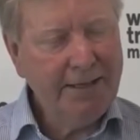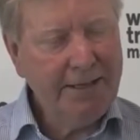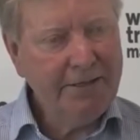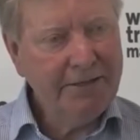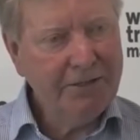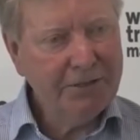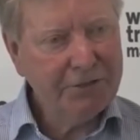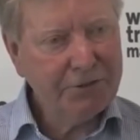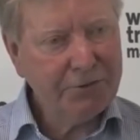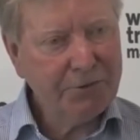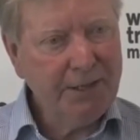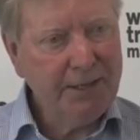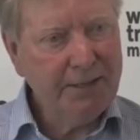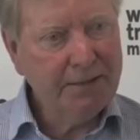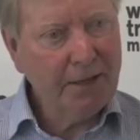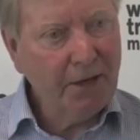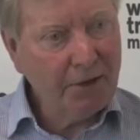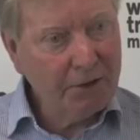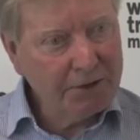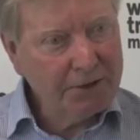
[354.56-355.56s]
industry
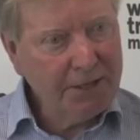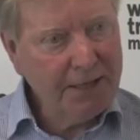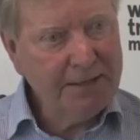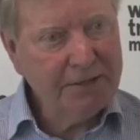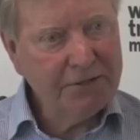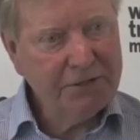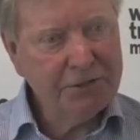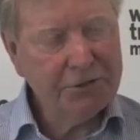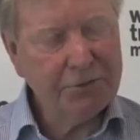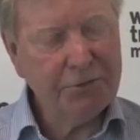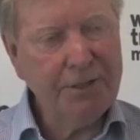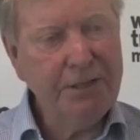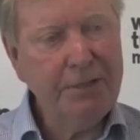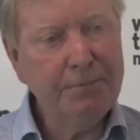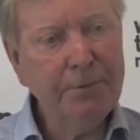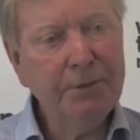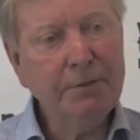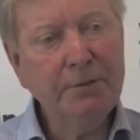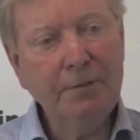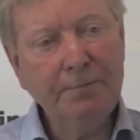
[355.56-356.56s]
and holiday
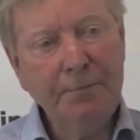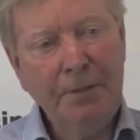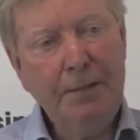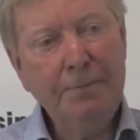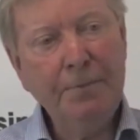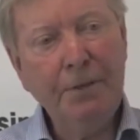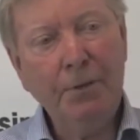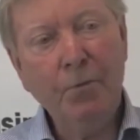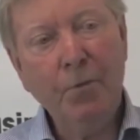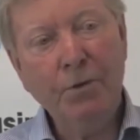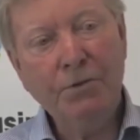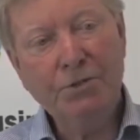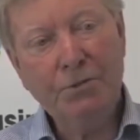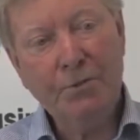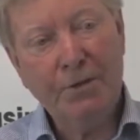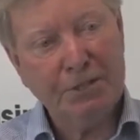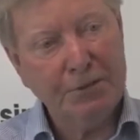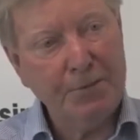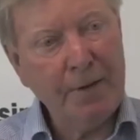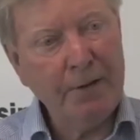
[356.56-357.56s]
industry, but people want
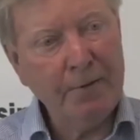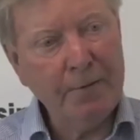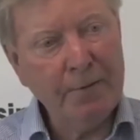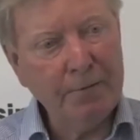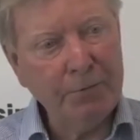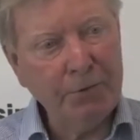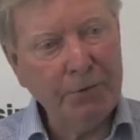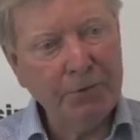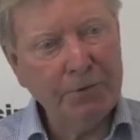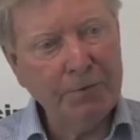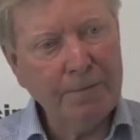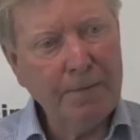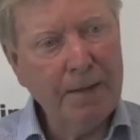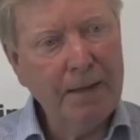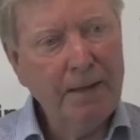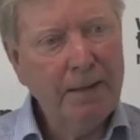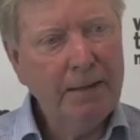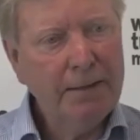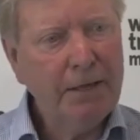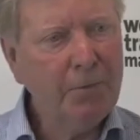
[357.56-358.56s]
to experiment more.
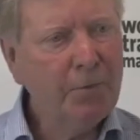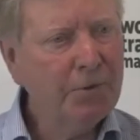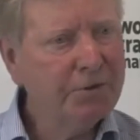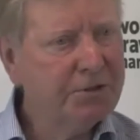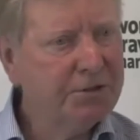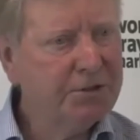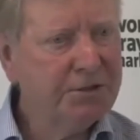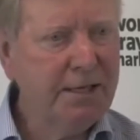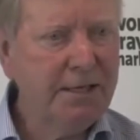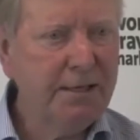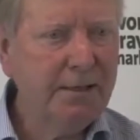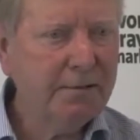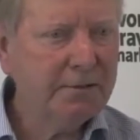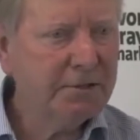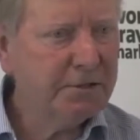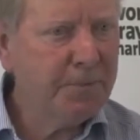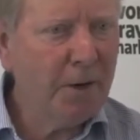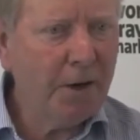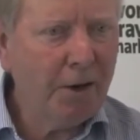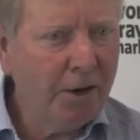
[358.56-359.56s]
They want to take
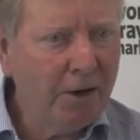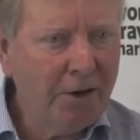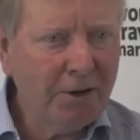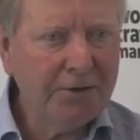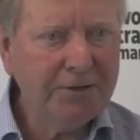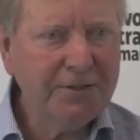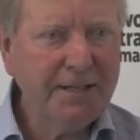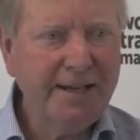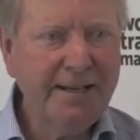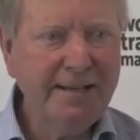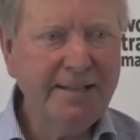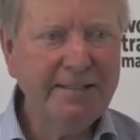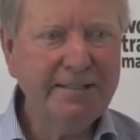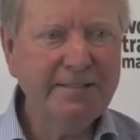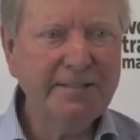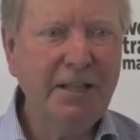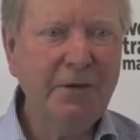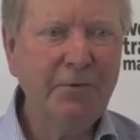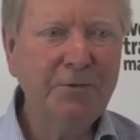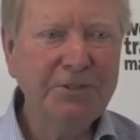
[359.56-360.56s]
spa
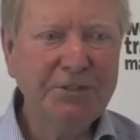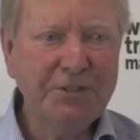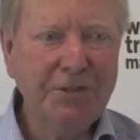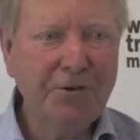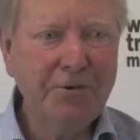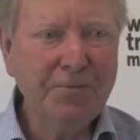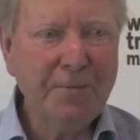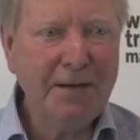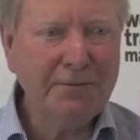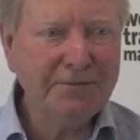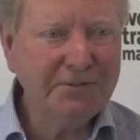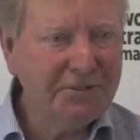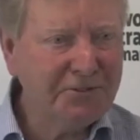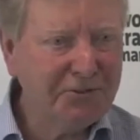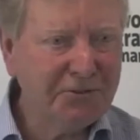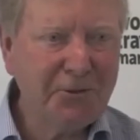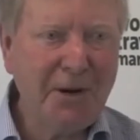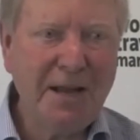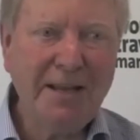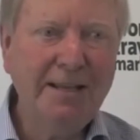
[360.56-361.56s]
holidays, they want to go
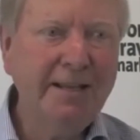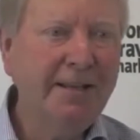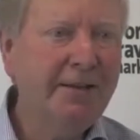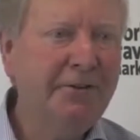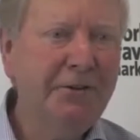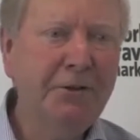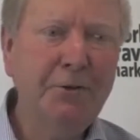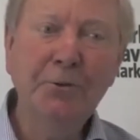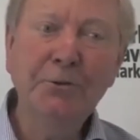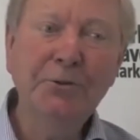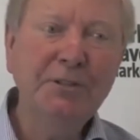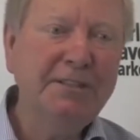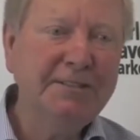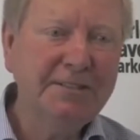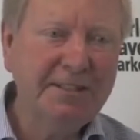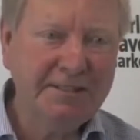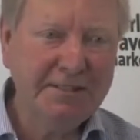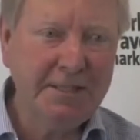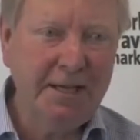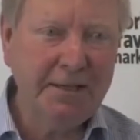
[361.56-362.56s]
mountain trekking, you know, all
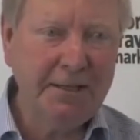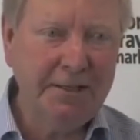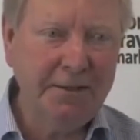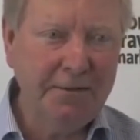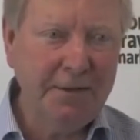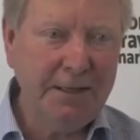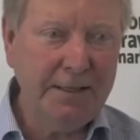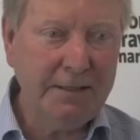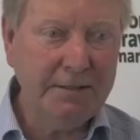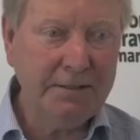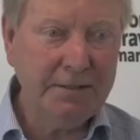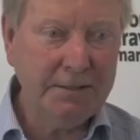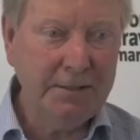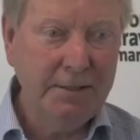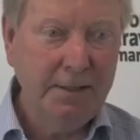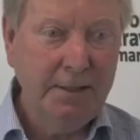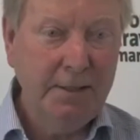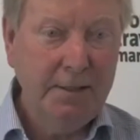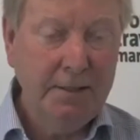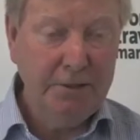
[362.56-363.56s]
these exciting things.
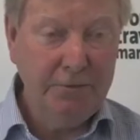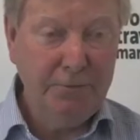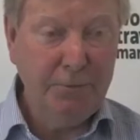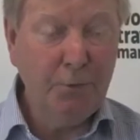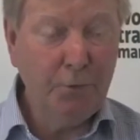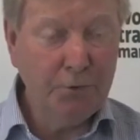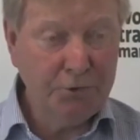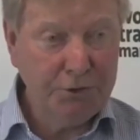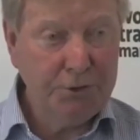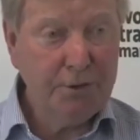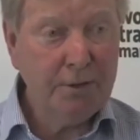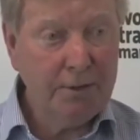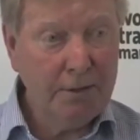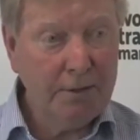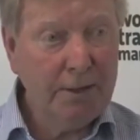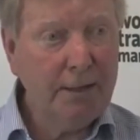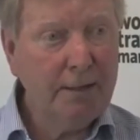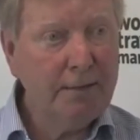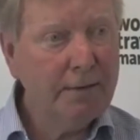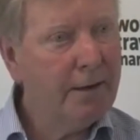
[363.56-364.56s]

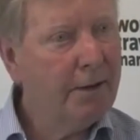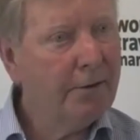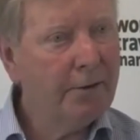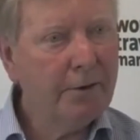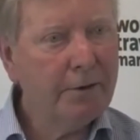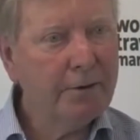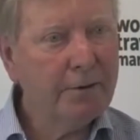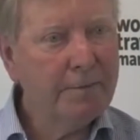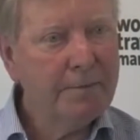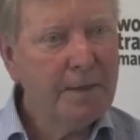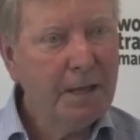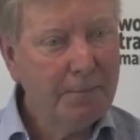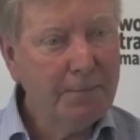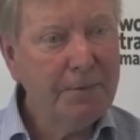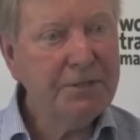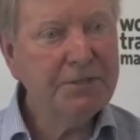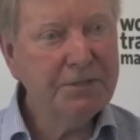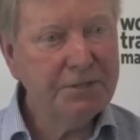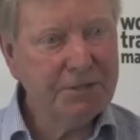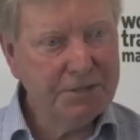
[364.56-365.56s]
Unfortunately, there are
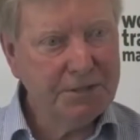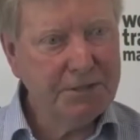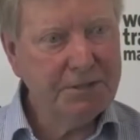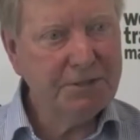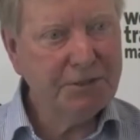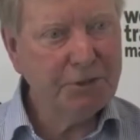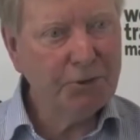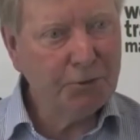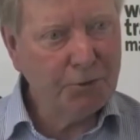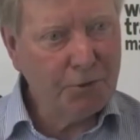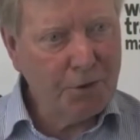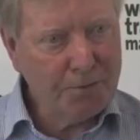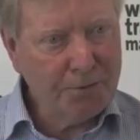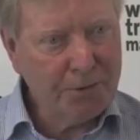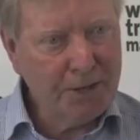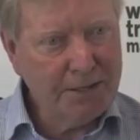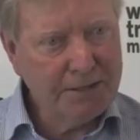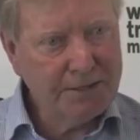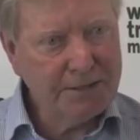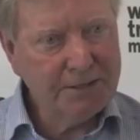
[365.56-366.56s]
businesses, tour
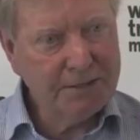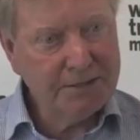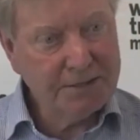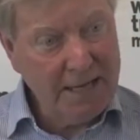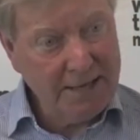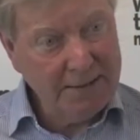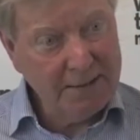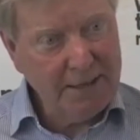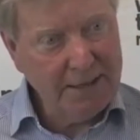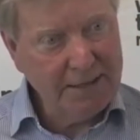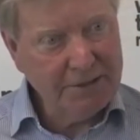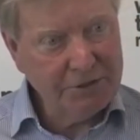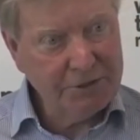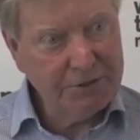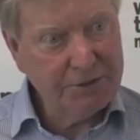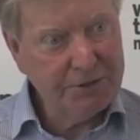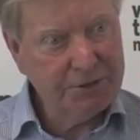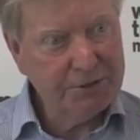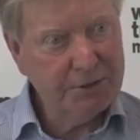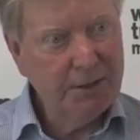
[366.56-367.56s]
operators, and
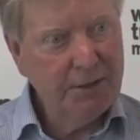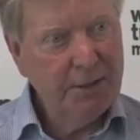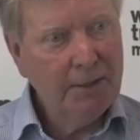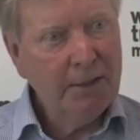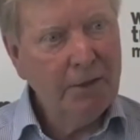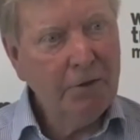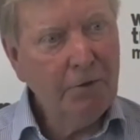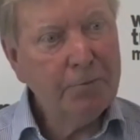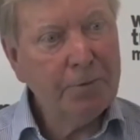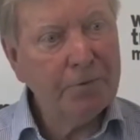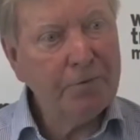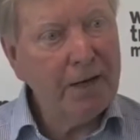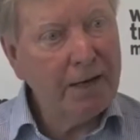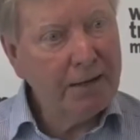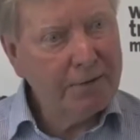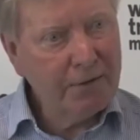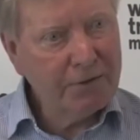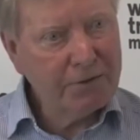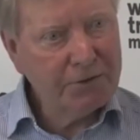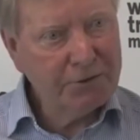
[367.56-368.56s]
agents who
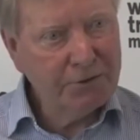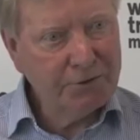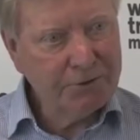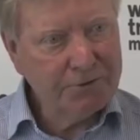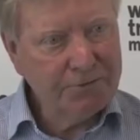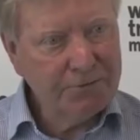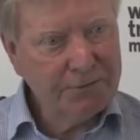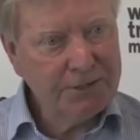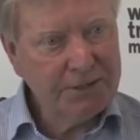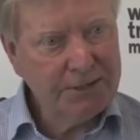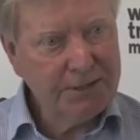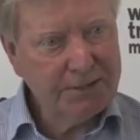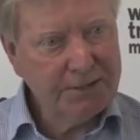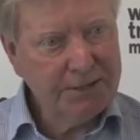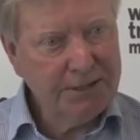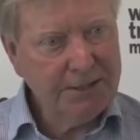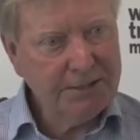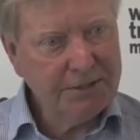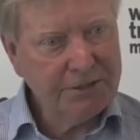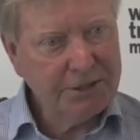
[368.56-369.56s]
provide those sort of
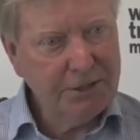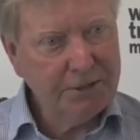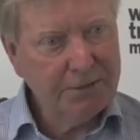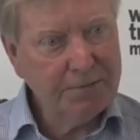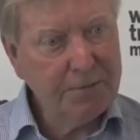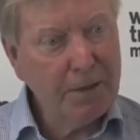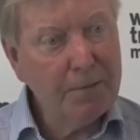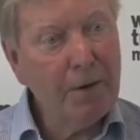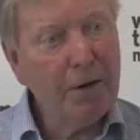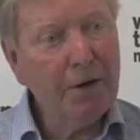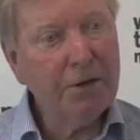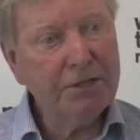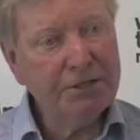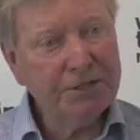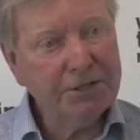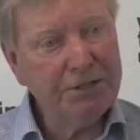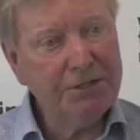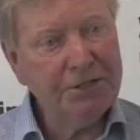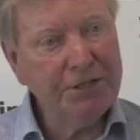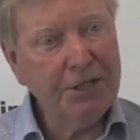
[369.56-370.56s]
facilities. So the
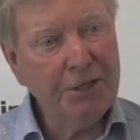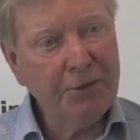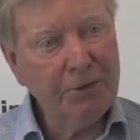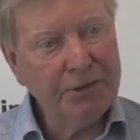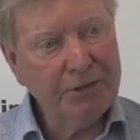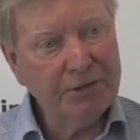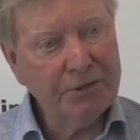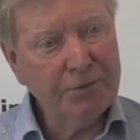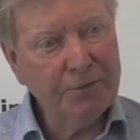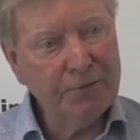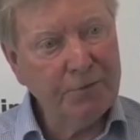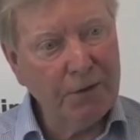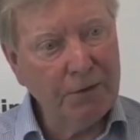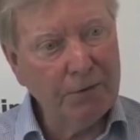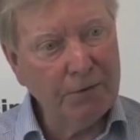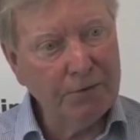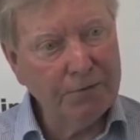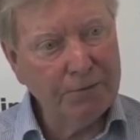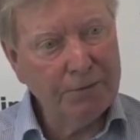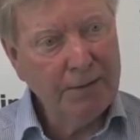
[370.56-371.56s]
market's continuing to
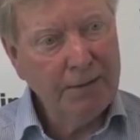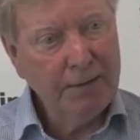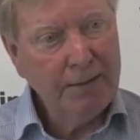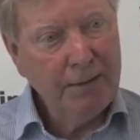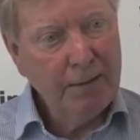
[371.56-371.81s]
evolve.